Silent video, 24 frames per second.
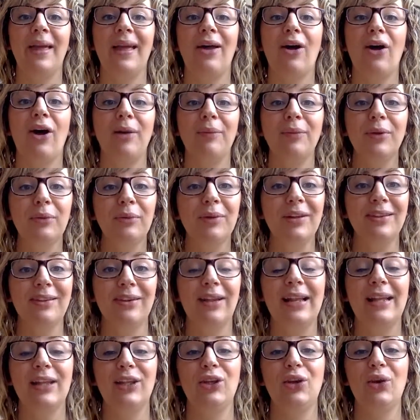I'm going to be
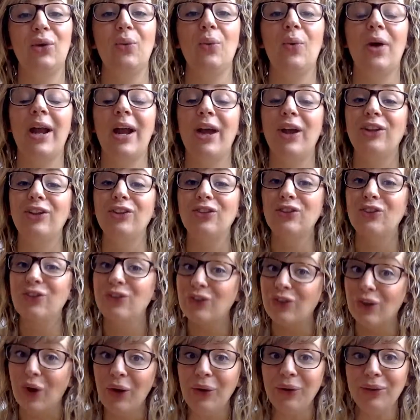telling you why I
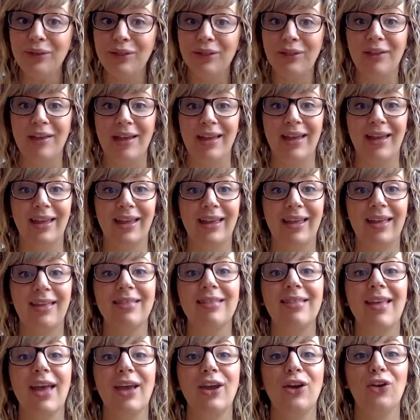don't think
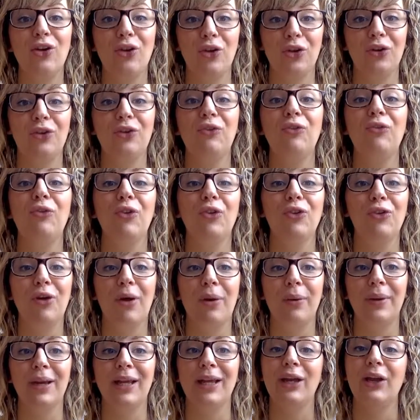they're good for
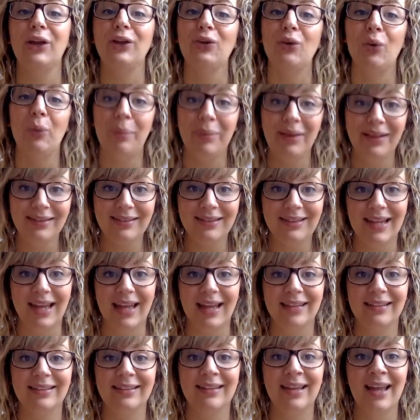growing your
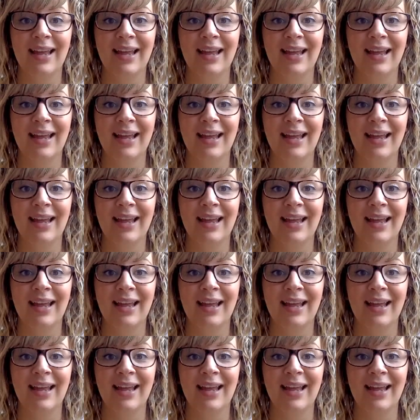business.